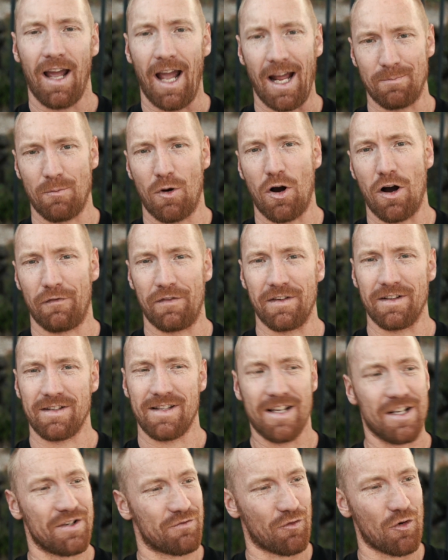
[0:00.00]
at my office.
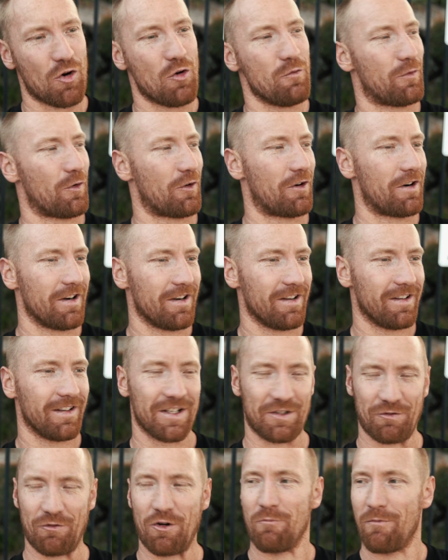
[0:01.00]
There's room for it.
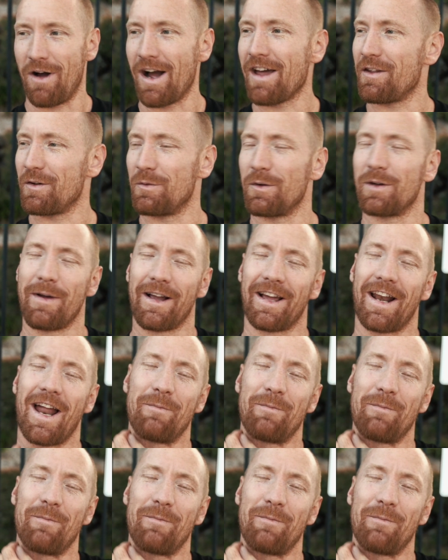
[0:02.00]
There's room. I think we can make it